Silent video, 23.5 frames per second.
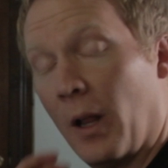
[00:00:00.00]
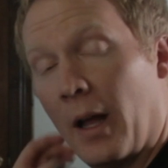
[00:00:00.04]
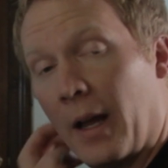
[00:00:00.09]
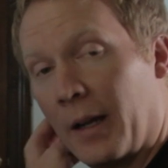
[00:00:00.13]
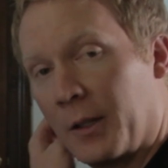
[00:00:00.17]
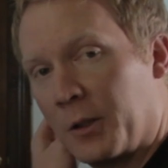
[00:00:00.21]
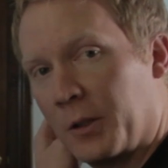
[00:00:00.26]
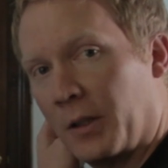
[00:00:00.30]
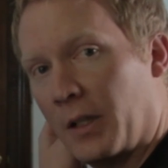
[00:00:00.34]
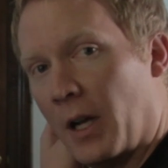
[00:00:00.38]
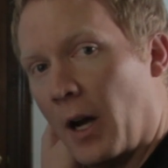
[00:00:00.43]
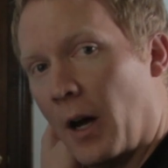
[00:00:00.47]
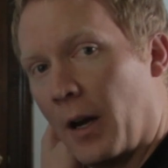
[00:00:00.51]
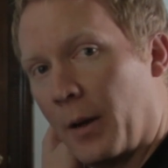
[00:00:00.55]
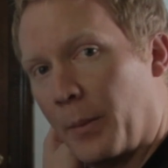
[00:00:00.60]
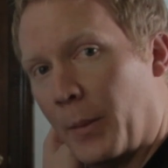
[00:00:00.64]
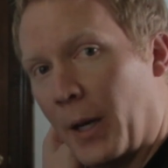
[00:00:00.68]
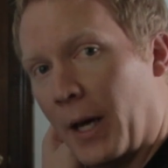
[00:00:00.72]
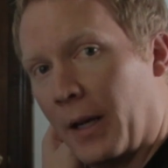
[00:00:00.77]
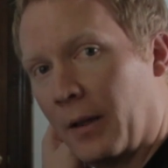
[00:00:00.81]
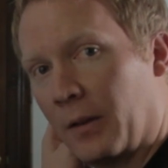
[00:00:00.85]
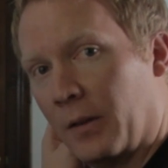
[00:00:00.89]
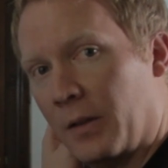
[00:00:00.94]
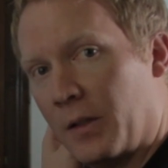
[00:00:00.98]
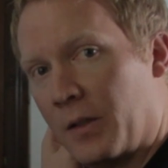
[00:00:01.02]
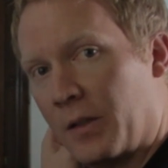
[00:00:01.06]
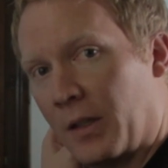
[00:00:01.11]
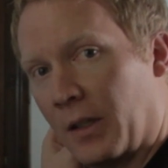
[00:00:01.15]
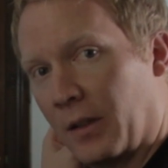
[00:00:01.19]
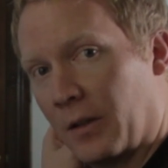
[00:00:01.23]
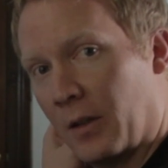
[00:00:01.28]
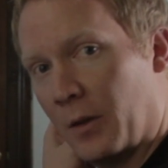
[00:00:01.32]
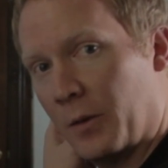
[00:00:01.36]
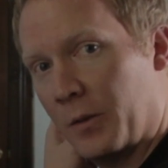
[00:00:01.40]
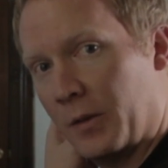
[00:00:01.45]
will actually automatically
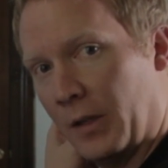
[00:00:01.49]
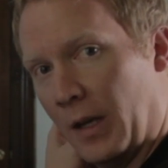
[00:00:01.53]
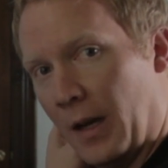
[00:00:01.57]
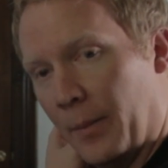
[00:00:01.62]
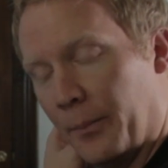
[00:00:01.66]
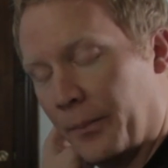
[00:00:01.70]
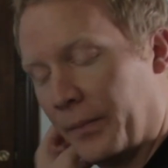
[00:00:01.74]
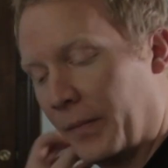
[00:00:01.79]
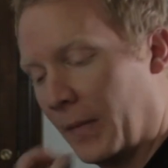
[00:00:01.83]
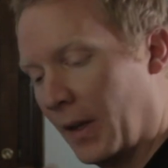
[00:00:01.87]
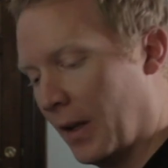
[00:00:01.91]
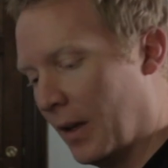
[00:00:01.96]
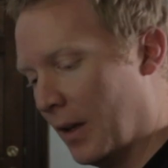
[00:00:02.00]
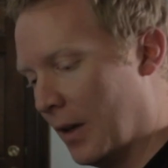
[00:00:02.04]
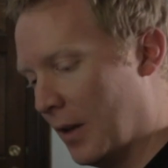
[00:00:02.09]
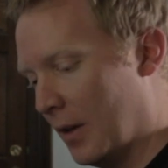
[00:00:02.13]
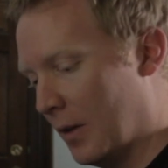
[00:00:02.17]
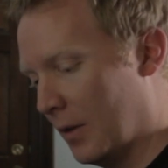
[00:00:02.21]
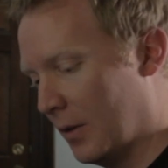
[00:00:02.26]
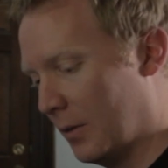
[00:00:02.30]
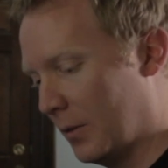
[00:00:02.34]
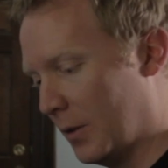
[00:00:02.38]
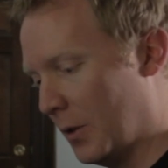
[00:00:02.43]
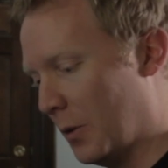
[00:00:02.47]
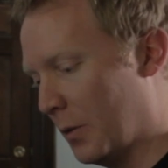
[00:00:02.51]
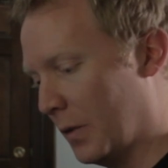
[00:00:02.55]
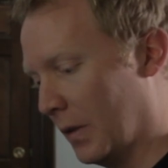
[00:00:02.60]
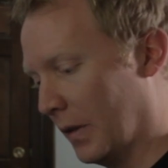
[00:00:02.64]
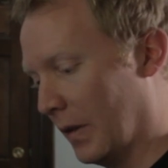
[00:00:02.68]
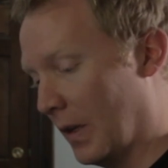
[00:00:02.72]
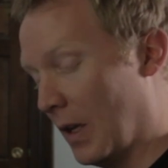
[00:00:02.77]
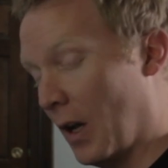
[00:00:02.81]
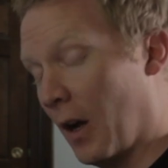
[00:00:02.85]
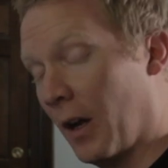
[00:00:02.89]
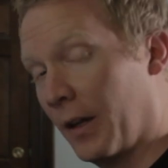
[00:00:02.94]
sync those up
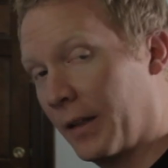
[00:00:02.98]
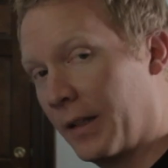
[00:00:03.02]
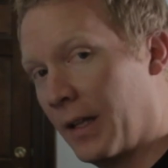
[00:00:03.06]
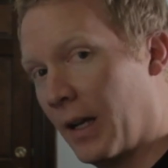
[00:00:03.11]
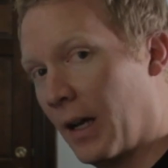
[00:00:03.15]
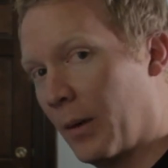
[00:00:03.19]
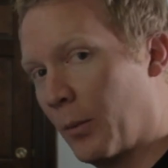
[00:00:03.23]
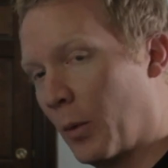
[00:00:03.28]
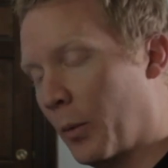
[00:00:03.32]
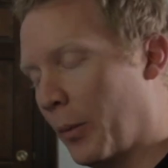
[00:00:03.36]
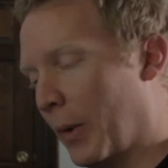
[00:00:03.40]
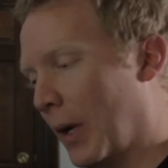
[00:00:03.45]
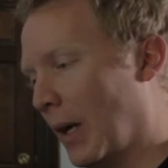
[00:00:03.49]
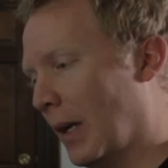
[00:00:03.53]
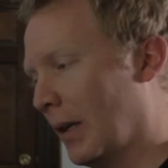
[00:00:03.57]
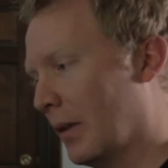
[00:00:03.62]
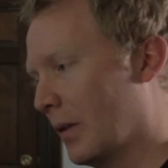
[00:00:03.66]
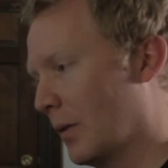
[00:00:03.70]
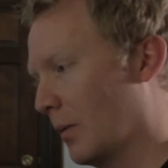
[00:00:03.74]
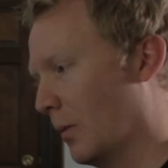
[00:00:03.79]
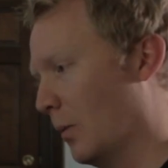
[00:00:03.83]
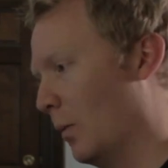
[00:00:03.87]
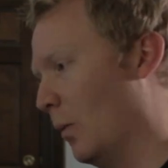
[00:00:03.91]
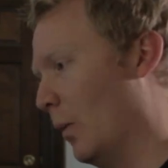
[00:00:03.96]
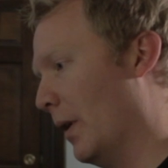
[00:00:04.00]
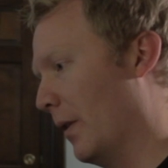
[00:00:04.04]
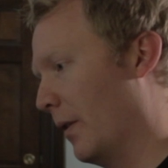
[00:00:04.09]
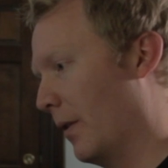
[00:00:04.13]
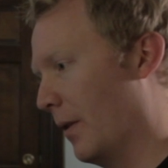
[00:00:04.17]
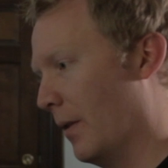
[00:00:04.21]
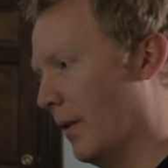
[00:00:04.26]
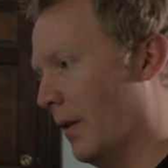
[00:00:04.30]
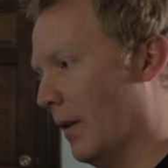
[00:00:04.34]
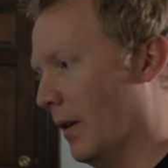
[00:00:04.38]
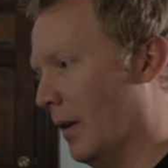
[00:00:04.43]
using the on-camera mics
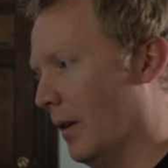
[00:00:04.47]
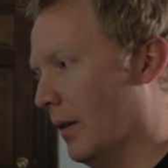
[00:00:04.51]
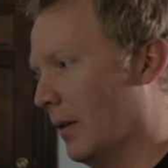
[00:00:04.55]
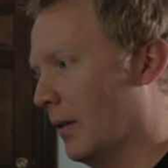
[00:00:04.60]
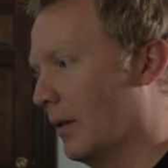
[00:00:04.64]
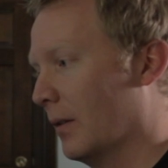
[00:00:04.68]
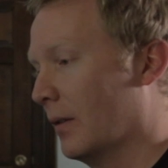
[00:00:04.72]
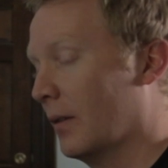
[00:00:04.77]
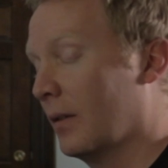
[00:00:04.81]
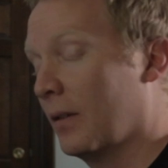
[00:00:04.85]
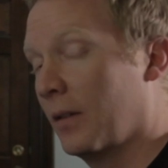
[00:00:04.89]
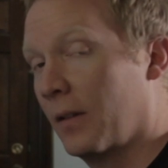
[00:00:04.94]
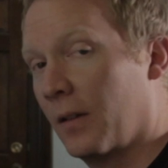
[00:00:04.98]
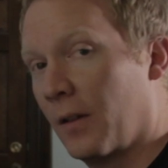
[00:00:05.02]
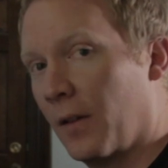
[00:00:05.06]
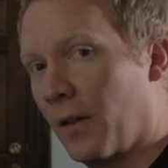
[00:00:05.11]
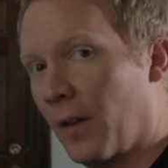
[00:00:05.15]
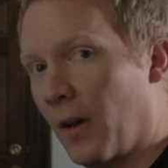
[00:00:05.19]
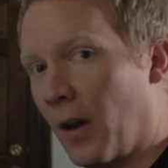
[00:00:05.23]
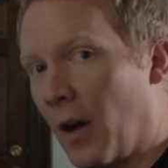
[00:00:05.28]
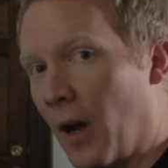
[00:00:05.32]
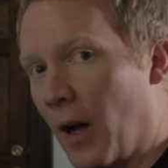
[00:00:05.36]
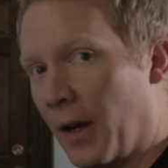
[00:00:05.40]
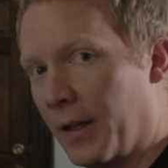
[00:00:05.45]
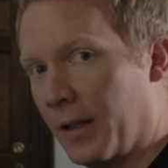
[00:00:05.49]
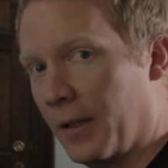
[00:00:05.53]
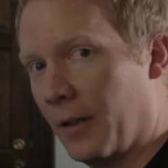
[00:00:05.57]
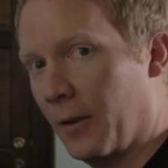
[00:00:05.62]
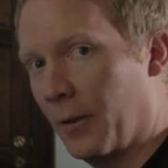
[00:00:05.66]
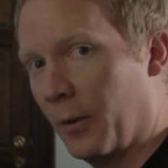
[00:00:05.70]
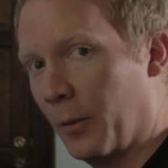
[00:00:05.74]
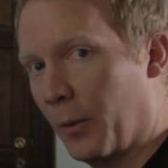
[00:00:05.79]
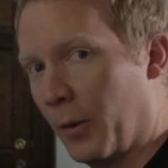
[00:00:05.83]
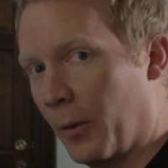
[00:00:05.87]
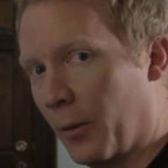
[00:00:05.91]
with the, the
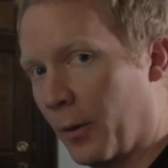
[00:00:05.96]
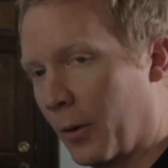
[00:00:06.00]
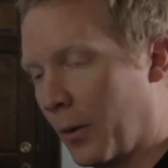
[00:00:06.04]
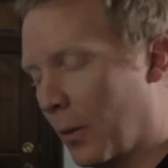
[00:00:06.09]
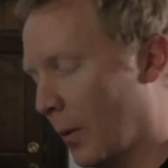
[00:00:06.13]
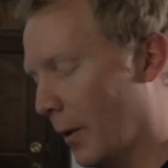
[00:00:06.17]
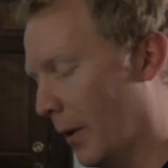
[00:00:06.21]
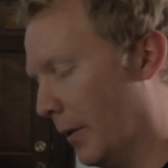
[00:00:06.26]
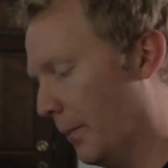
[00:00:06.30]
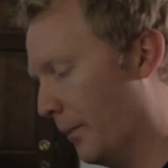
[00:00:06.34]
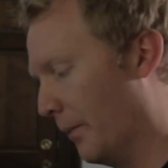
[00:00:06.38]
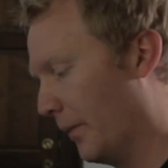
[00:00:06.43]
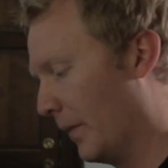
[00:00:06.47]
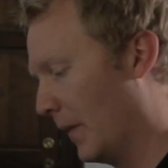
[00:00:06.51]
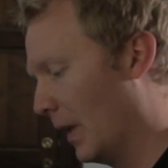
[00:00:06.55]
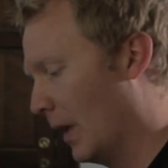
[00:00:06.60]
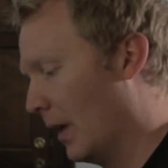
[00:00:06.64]
audio that we recorded.